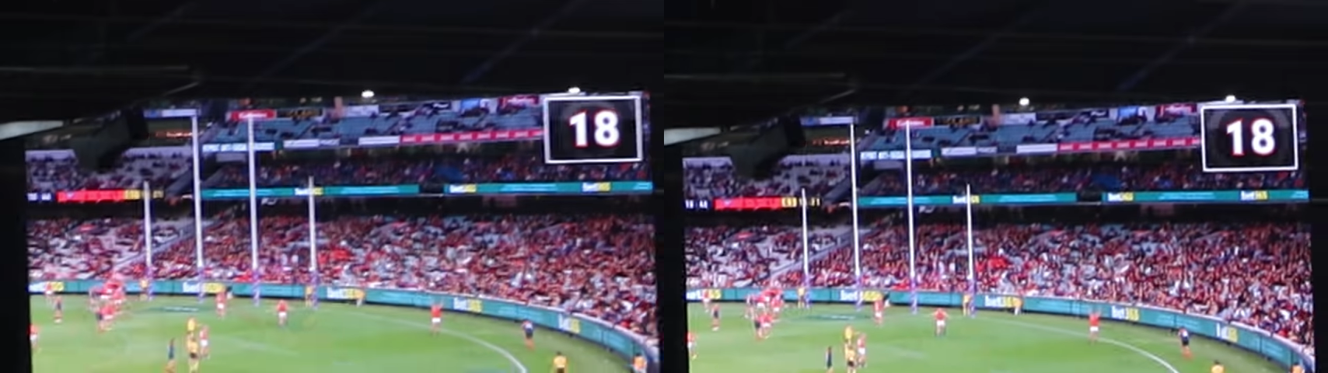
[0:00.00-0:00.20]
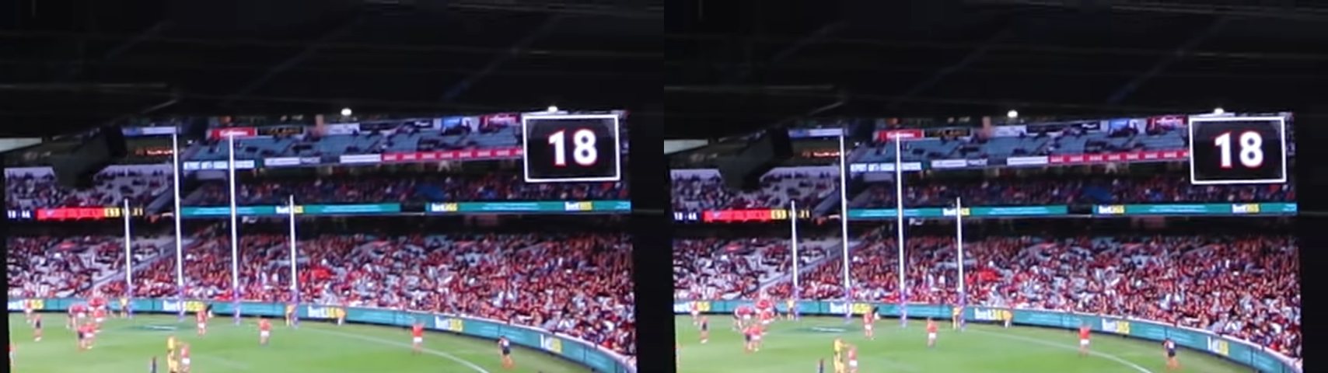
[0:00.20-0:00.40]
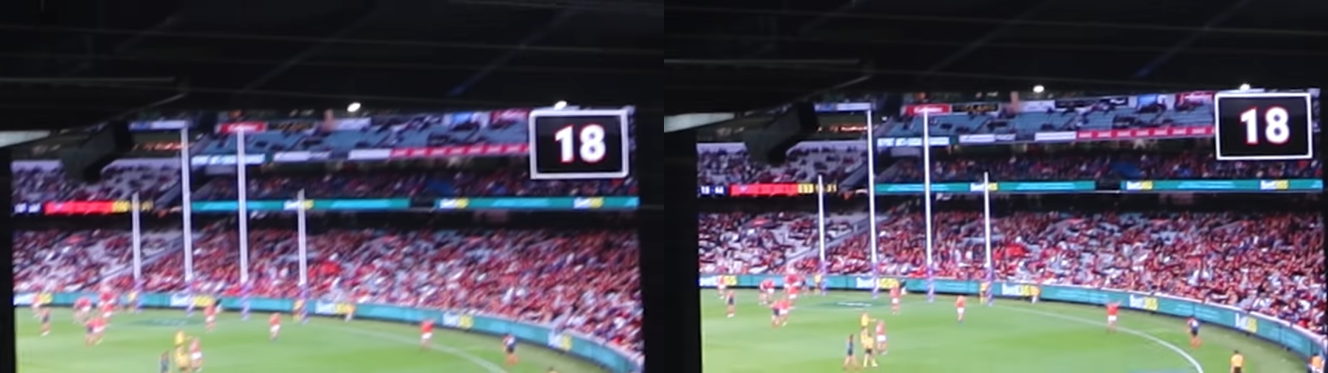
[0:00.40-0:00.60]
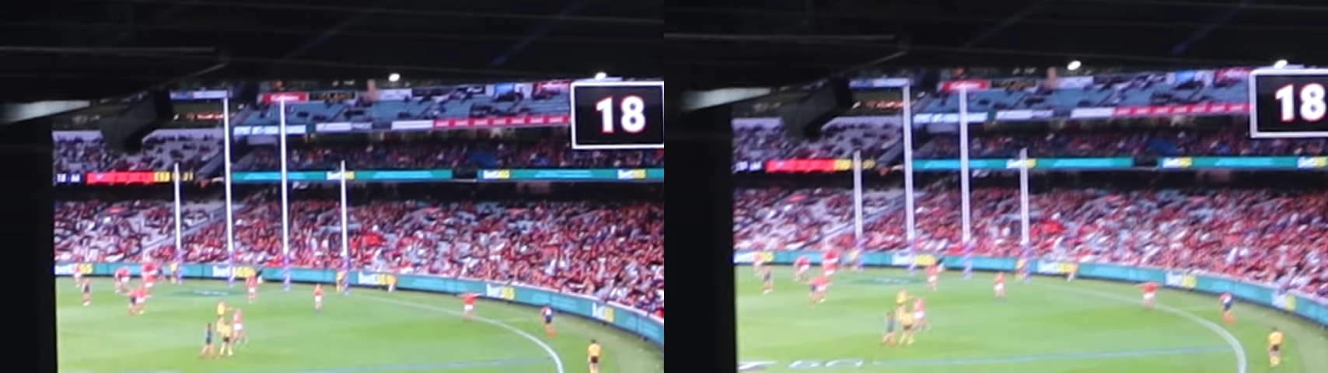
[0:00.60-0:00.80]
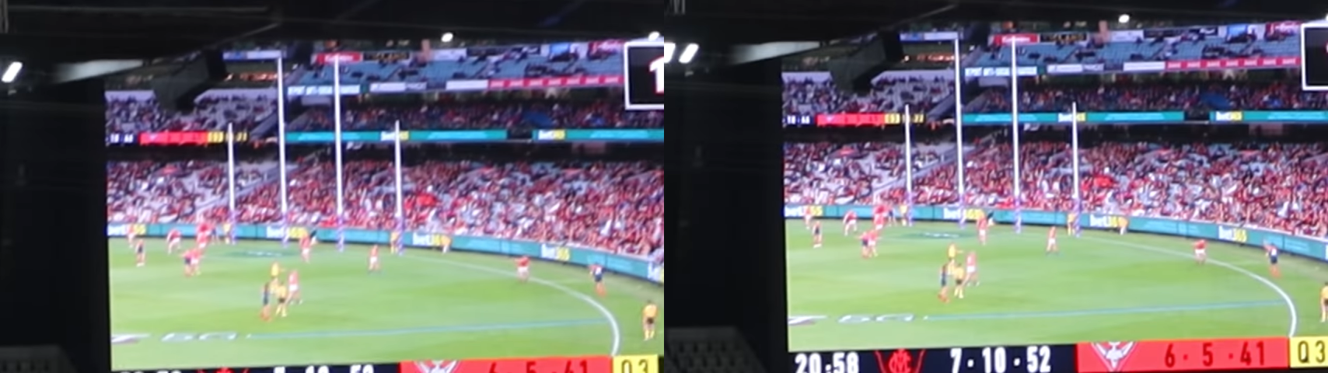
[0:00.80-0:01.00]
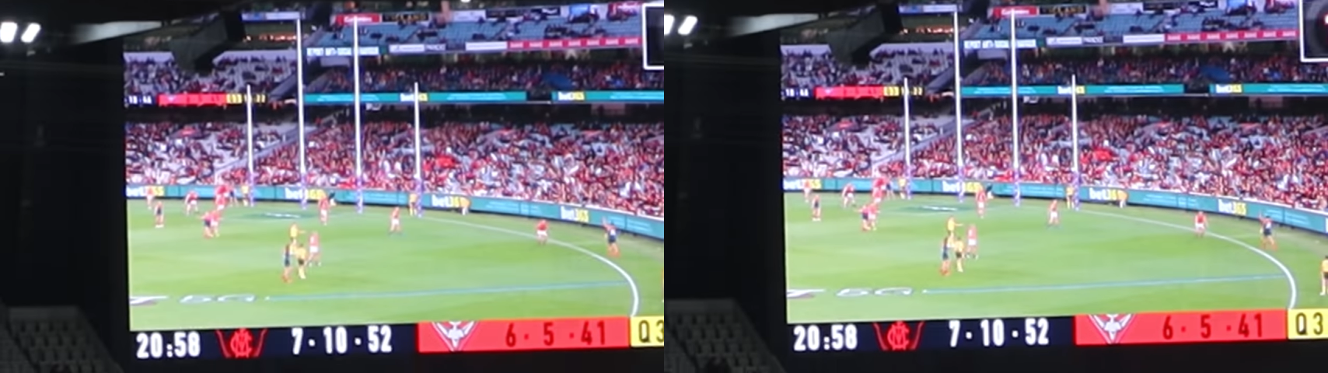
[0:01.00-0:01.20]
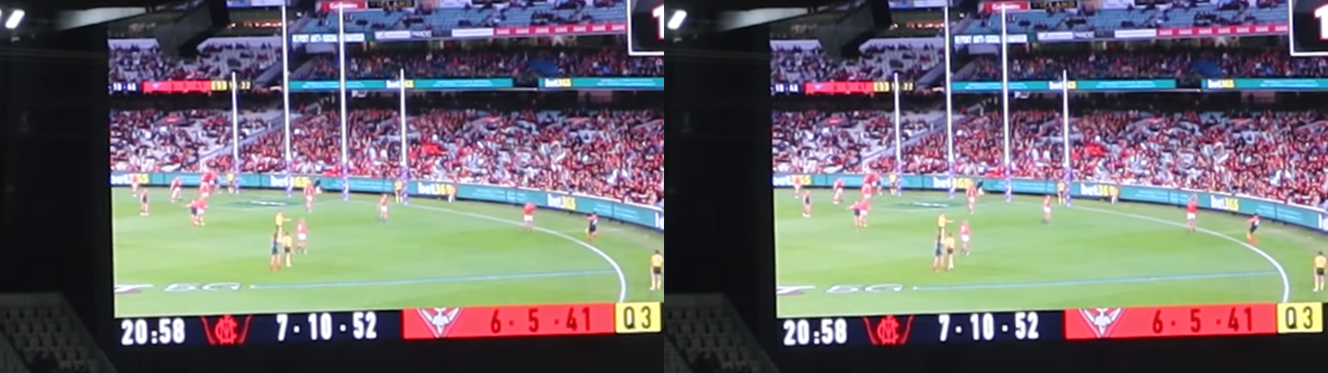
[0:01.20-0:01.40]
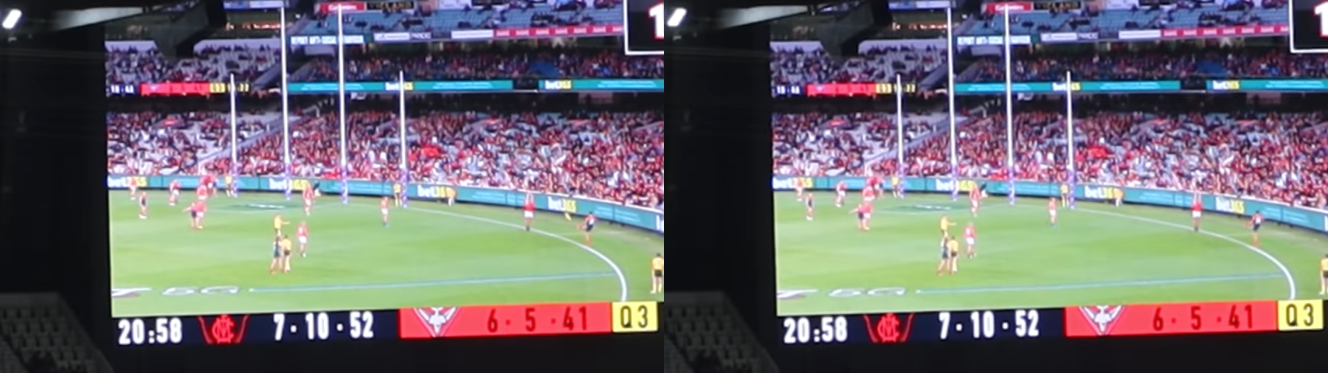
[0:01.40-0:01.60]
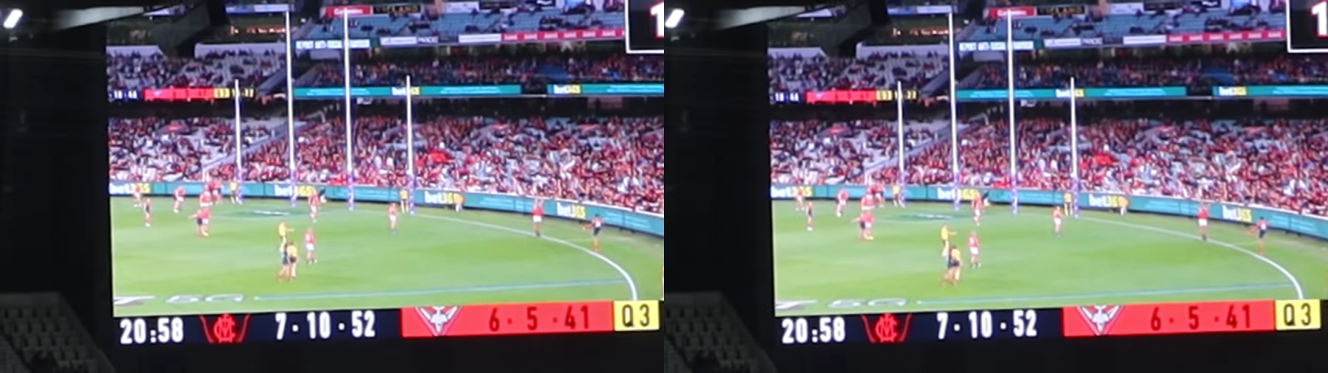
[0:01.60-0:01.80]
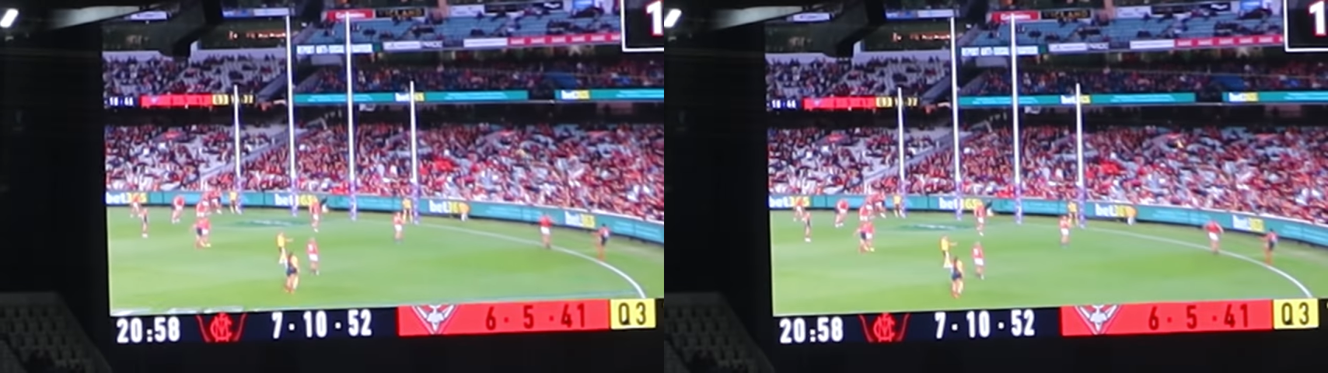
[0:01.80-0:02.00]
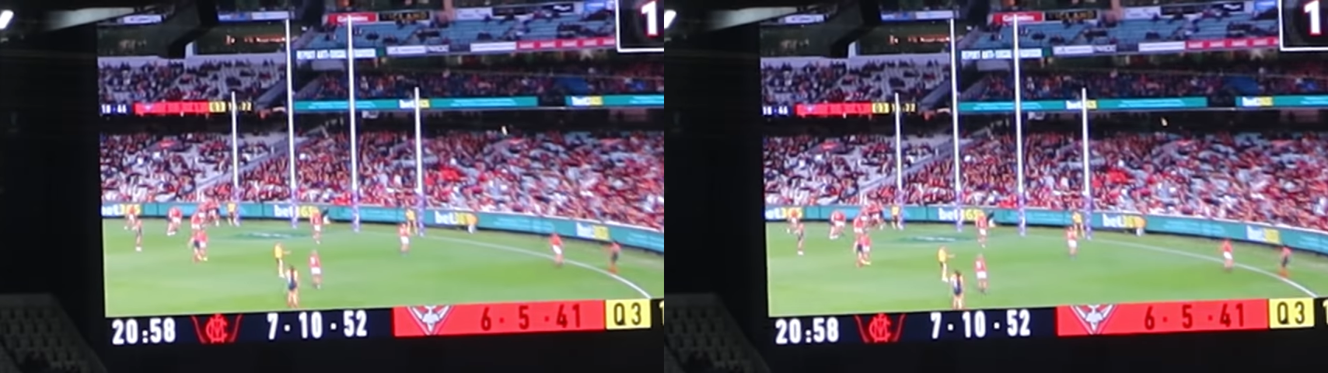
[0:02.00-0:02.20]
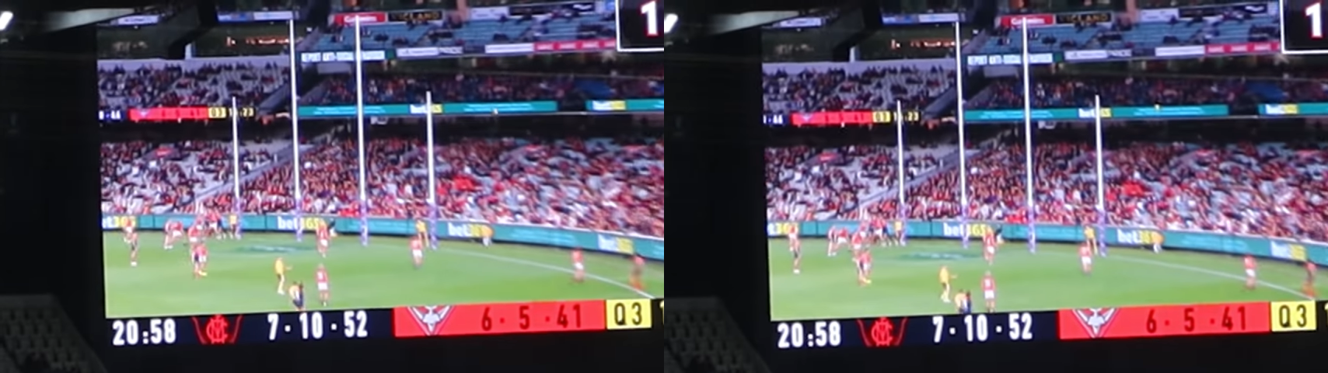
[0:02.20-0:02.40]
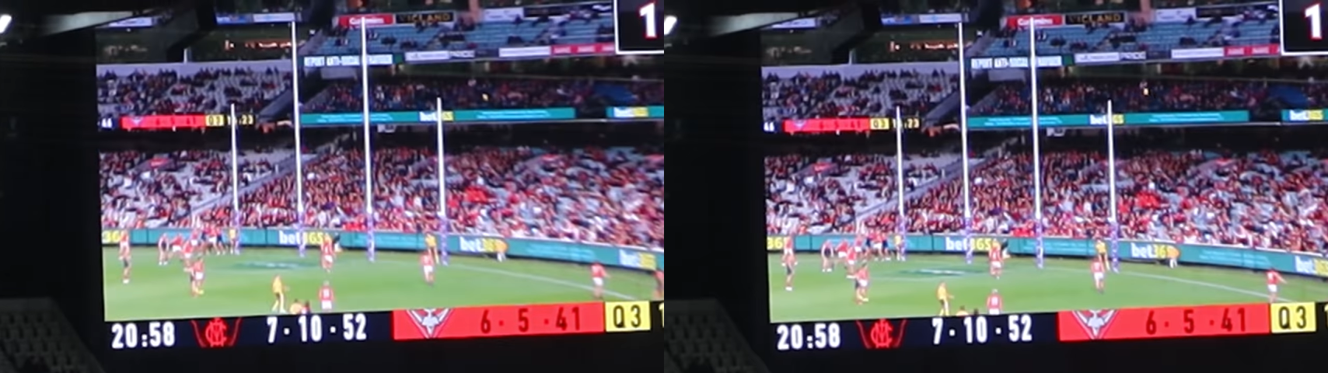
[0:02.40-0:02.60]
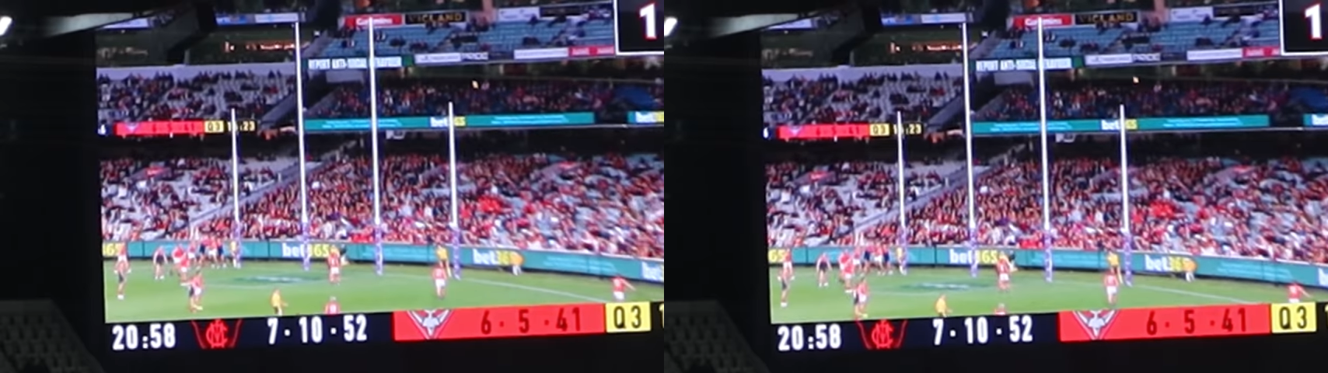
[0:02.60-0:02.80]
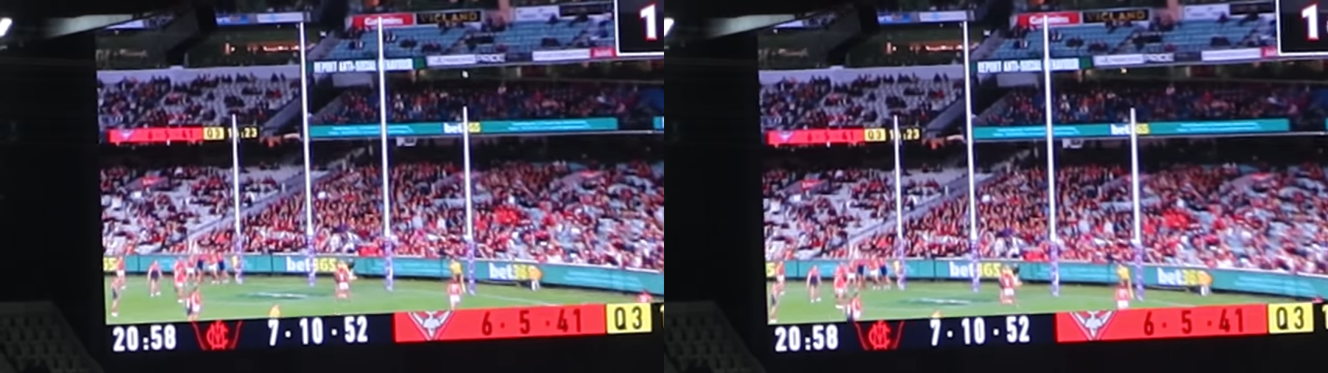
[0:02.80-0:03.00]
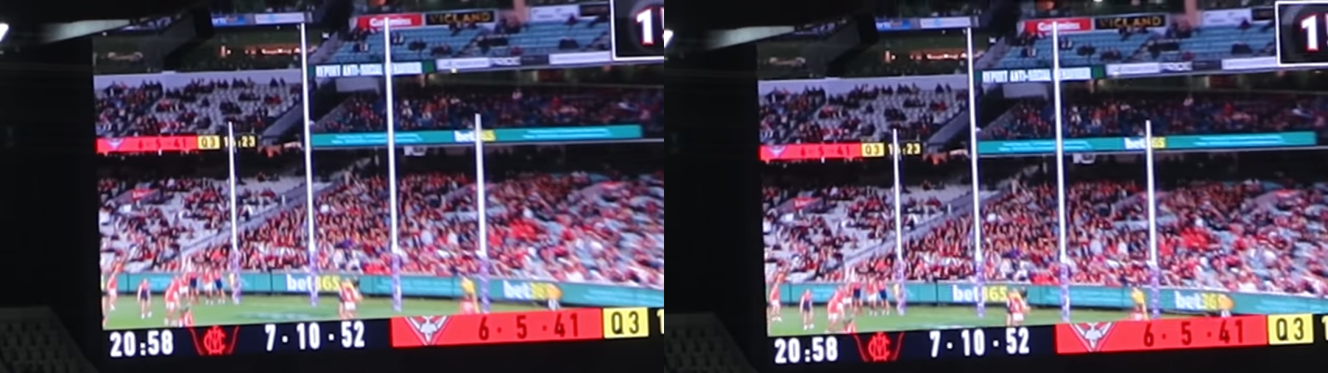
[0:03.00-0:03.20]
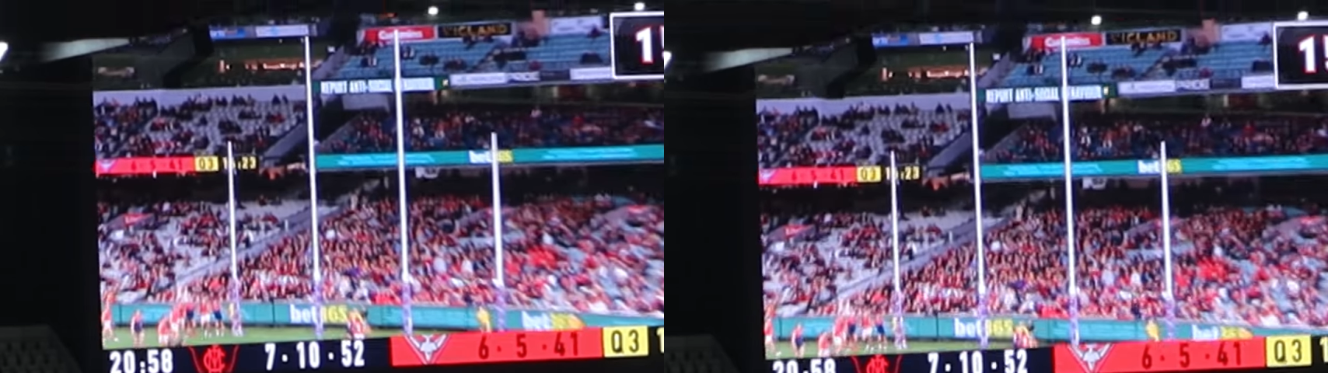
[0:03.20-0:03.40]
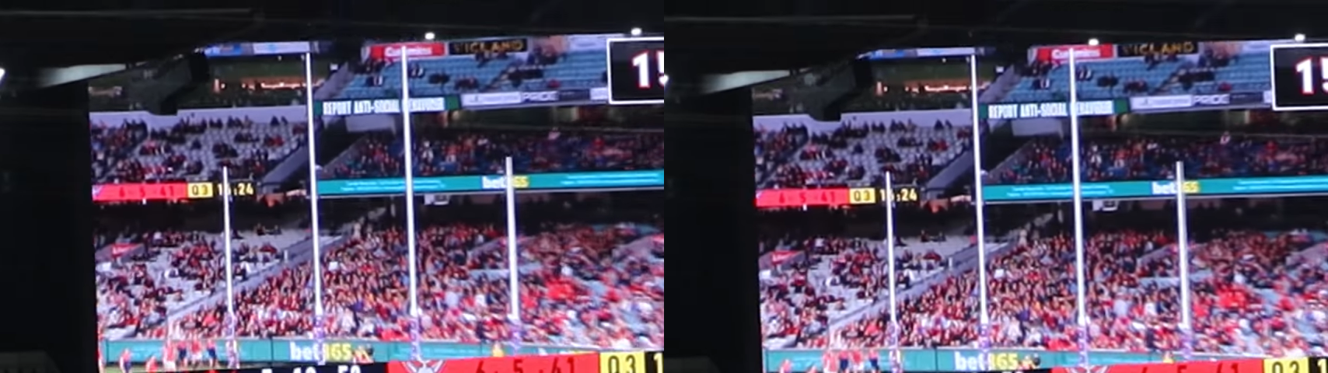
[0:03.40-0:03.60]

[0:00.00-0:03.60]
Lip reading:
Nobody's mouth can be seen.